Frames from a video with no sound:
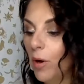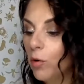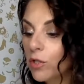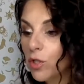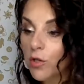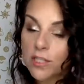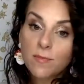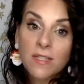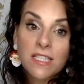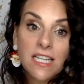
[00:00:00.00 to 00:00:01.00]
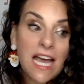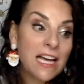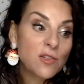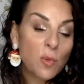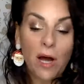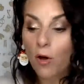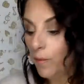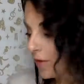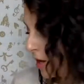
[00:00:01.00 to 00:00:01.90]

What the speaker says: post-Christmas as well.